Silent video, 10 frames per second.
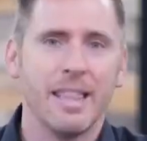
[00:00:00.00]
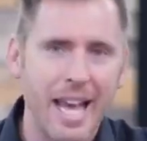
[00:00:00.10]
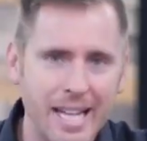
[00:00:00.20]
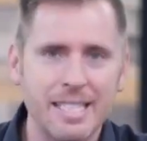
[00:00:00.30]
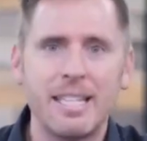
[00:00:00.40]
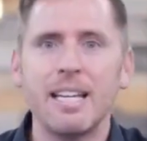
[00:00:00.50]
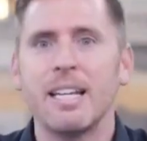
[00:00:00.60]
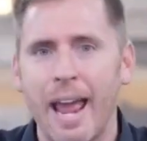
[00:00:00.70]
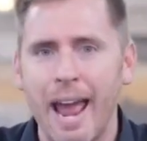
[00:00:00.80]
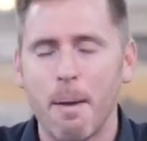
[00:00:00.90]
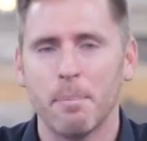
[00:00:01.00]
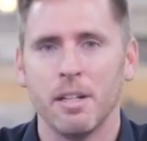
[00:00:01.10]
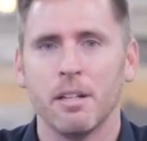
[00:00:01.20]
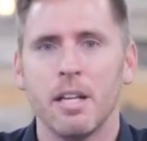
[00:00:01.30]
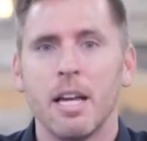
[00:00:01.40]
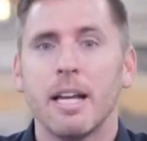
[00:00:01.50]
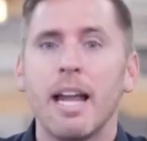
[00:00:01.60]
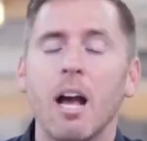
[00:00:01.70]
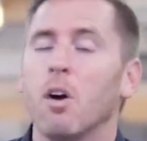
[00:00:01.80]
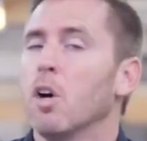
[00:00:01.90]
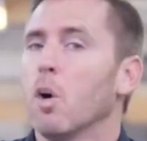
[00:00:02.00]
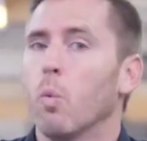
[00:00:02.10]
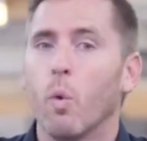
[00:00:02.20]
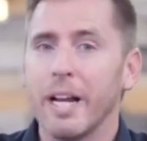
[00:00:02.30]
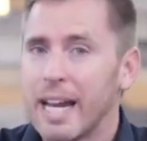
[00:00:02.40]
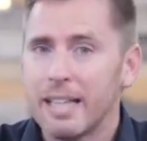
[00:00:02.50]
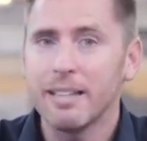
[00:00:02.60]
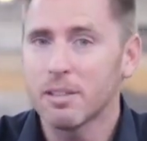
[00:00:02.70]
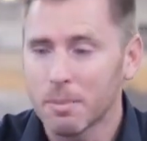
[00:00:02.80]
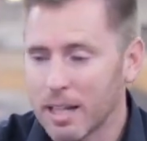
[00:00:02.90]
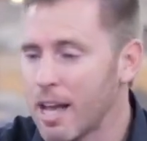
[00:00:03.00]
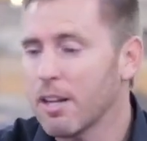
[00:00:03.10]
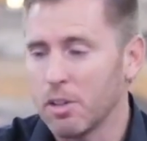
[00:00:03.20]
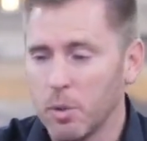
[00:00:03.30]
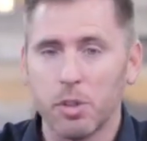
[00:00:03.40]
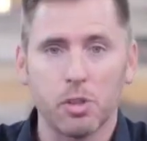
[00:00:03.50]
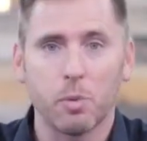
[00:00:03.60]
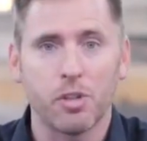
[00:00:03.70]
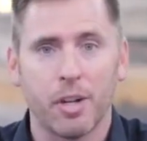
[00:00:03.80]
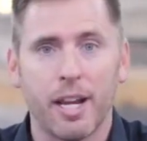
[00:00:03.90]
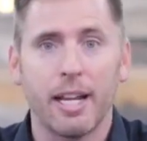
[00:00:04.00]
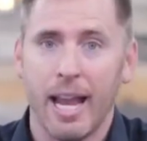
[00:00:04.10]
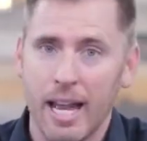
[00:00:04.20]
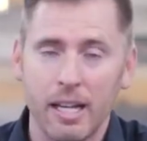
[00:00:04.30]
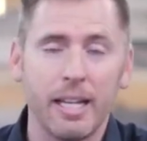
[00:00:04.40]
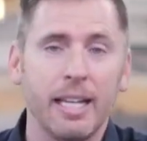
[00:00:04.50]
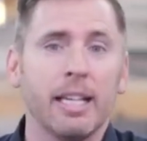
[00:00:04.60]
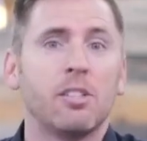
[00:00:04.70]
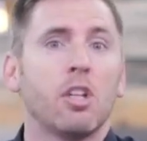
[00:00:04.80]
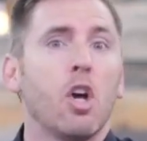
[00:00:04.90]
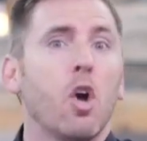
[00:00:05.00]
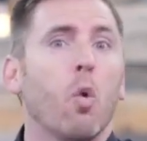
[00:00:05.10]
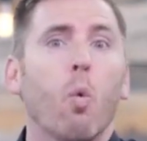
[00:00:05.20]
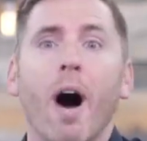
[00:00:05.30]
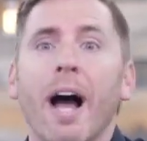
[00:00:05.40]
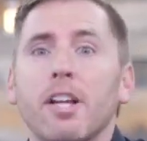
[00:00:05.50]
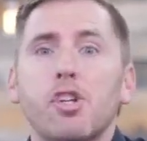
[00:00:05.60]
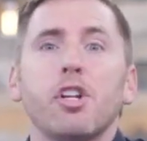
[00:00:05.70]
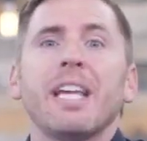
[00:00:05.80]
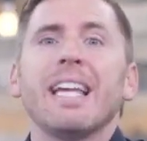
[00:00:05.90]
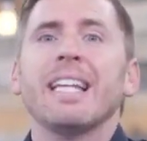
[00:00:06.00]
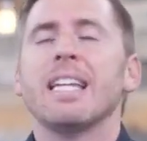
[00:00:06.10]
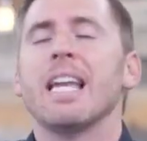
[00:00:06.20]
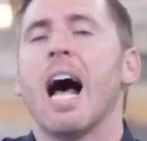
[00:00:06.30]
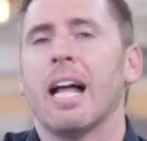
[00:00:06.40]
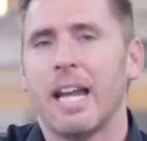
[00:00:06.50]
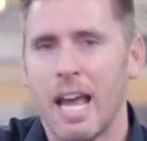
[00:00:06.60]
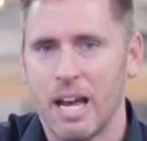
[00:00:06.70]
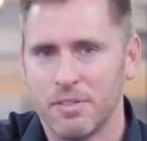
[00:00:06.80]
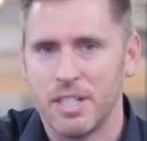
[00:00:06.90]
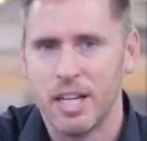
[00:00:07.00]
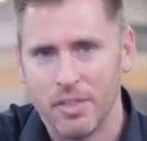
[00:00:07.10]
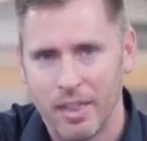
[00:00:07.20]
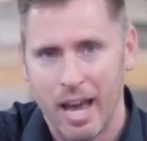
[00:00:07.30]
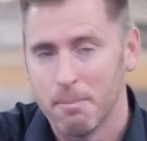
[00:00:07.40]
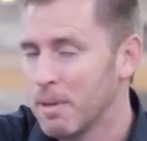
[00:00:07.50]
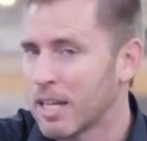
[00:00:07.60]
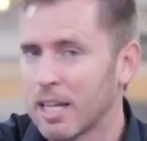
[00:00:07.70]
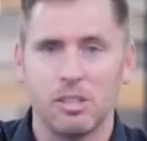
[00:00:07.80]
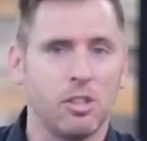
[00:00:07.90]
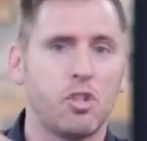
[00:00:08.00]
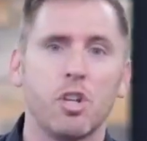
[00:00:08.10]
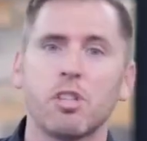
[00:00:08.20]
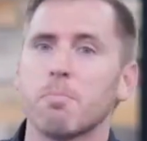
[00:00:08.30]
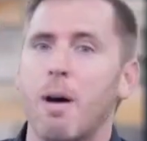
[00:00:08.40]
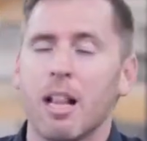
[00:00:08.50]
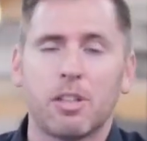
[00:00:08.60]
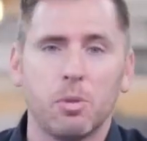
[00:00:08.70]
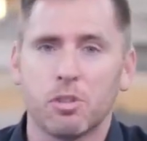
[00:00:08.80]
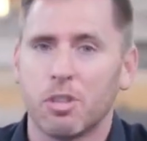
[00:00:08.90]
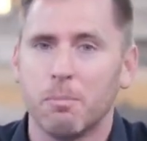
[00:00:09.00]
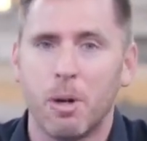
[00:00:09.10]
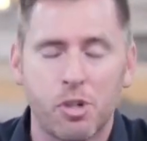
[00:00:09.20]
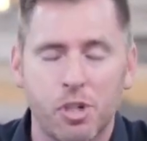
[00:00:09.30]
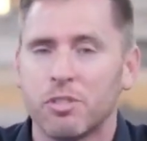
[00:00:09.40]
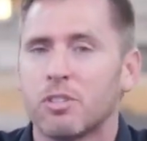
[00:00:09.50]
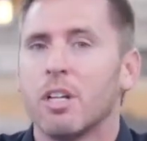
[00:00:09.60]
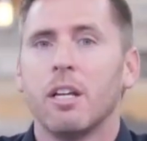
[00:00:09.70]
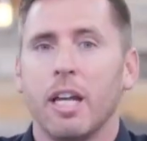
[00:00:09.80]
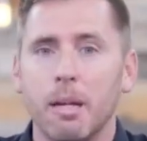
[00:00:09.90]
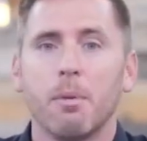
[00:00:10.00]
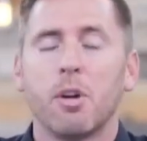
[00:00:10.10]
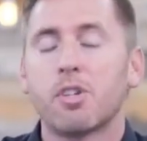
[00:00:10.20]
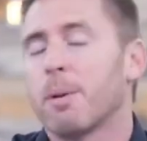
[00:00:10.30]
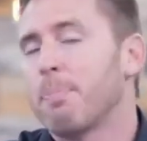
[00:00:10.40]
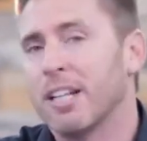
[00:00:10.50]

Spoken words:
That did happen. Now, what atheism cannot do, which is what you're getting at, is why should he not have done that? Because it's just molecules and motions. in motion.